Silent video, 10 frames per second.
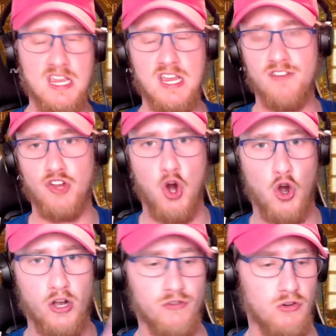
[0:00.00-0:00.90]
of a
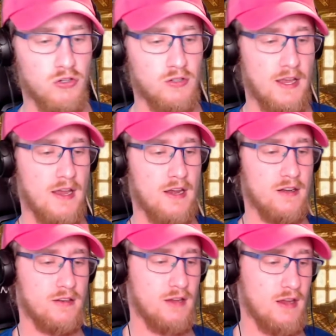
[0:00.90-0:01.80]
carnival
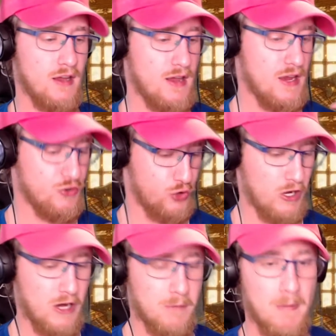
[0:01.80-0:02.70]
and intriguing